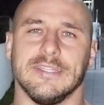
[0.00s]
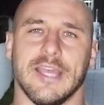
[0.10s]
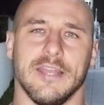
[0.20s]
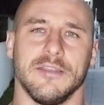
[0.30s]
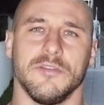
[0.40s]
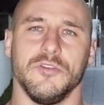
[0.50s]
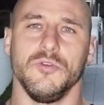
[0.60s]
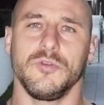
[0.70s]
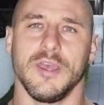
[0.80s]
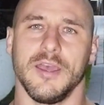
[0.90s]
then
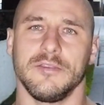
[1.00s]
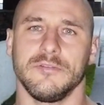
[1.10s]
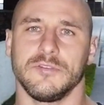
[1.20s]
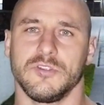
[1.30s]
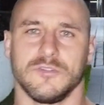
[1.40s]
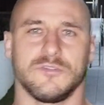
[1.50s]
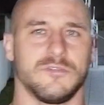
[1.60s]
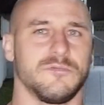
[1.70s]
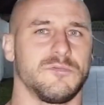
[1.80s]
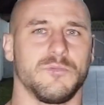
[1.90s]
you can
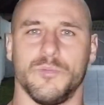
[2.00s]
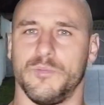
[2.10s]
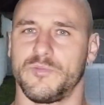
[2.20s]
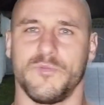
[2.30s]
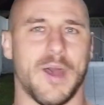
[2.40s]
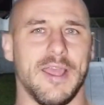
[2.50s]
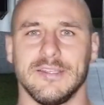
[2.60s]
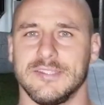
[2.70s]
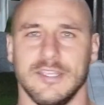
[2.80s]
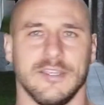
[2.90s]
just buy
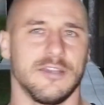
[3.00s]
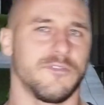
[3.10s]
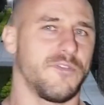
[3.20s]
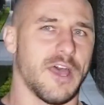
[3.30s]
a ticket,